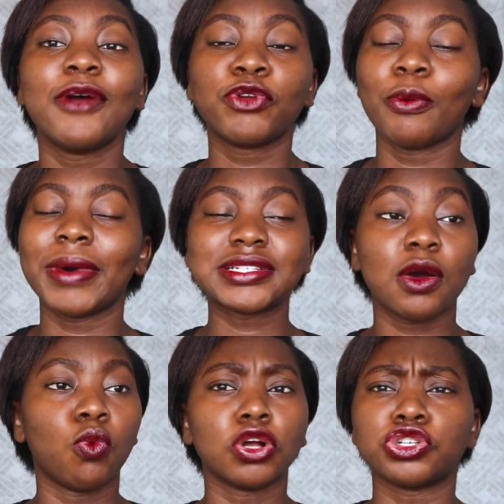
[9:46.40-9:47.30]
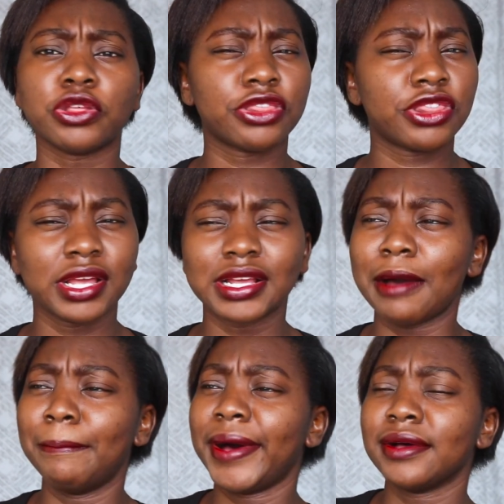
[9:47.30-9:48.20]
No matter what you think
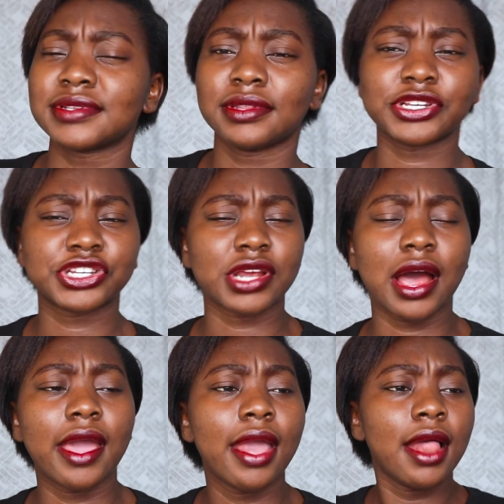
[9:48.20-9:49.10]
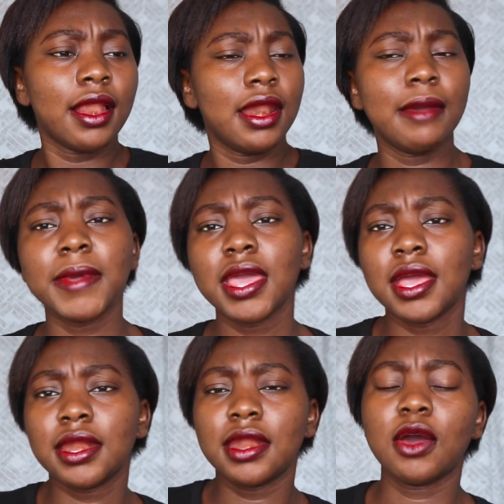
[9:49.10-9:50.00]
about The Chi, let me
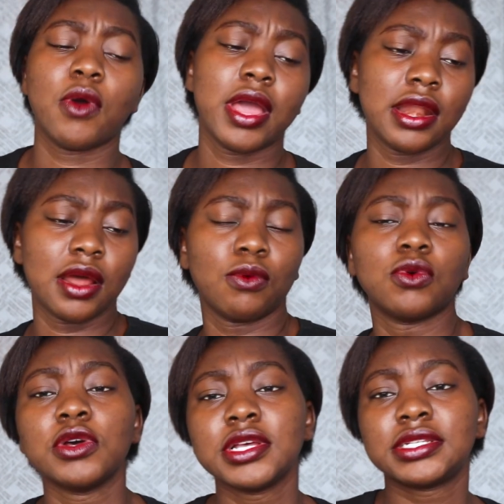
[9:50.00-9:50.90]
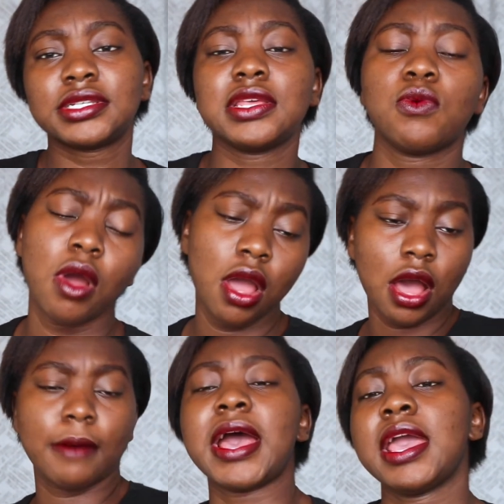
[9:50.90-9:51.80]
know and I will see you
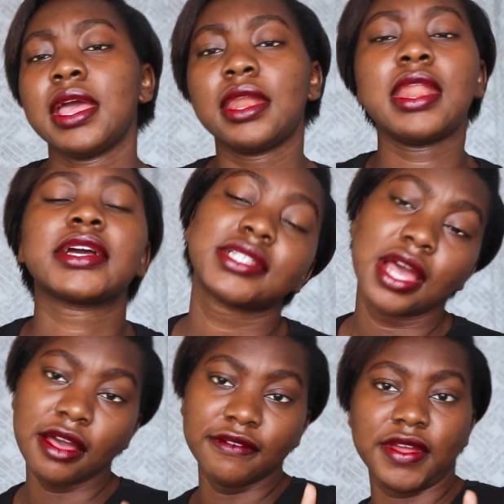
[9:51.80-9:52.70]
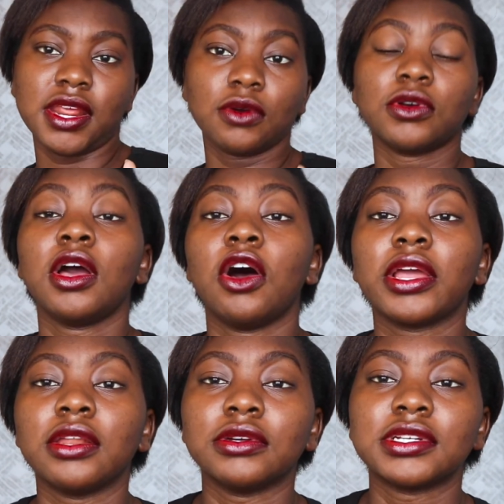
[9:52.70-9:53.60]
on my next video.
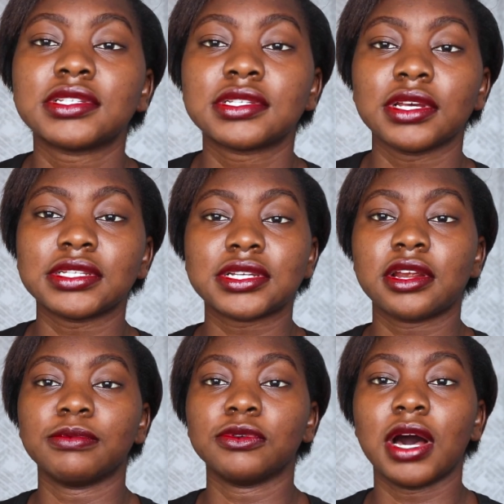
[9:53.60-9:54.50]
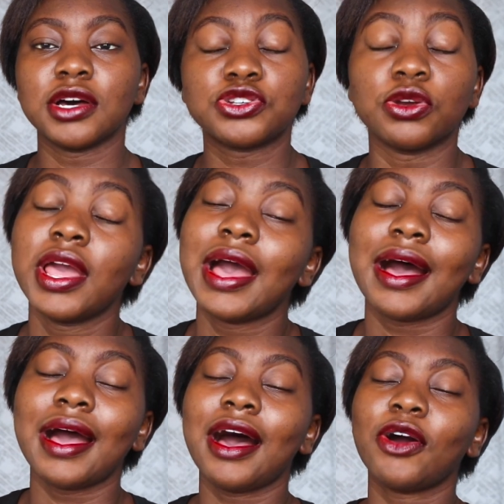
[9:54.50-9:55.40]
Okay, no, this is a terrible outro.
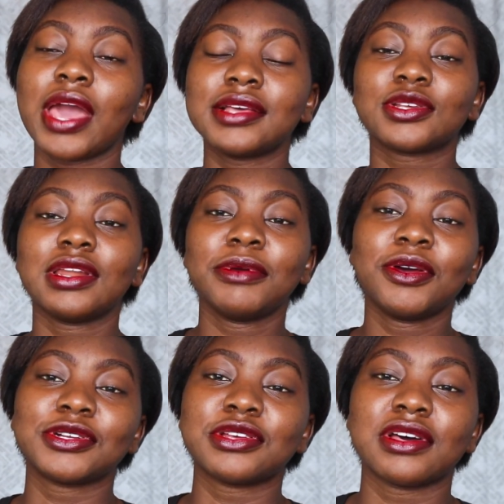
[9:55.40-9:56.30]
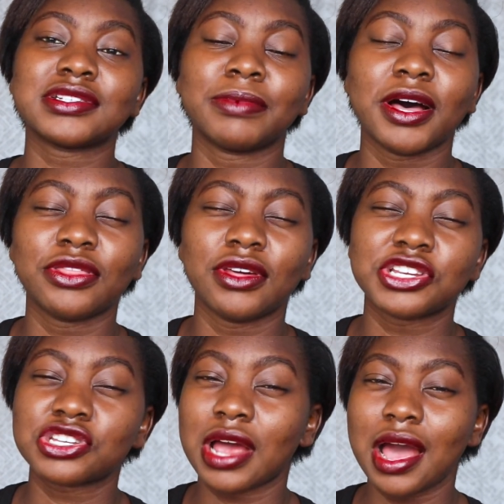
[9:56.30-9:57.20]
Okay, so let me know what you thought about The
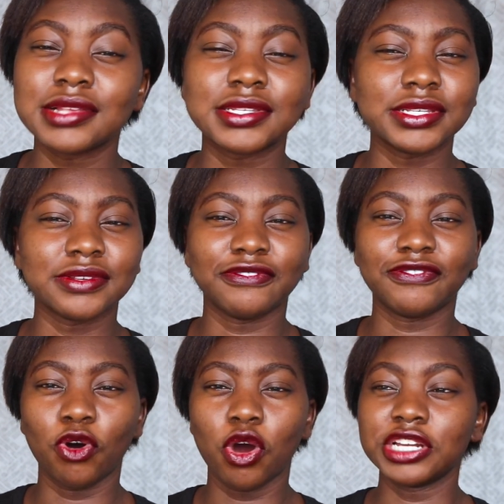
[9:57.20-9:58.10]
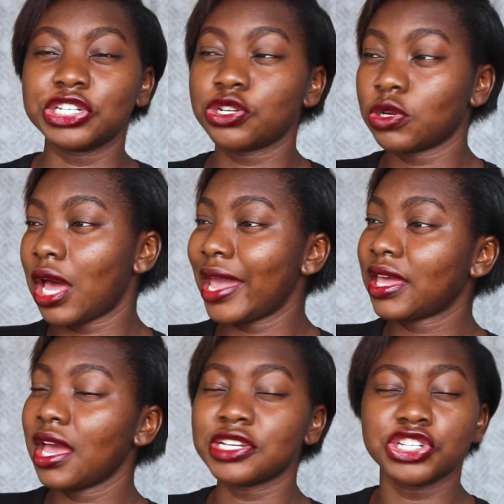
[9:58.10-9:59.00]
Shy season 4. Did you like
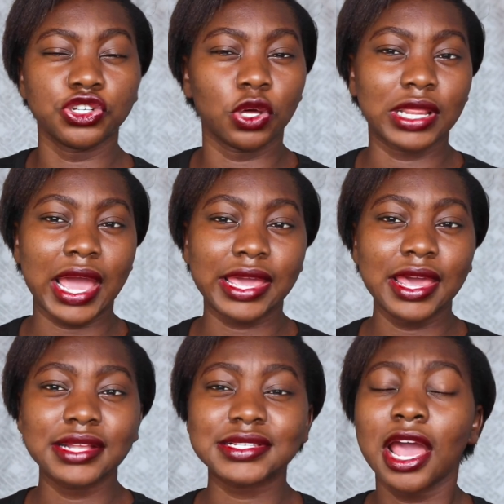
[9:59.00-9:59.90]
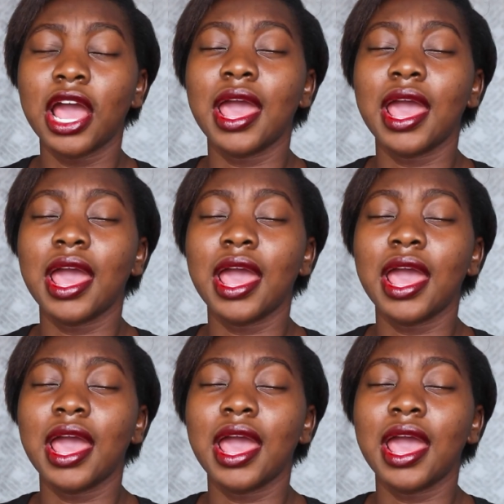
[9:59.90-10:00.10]
it? Did you not like it?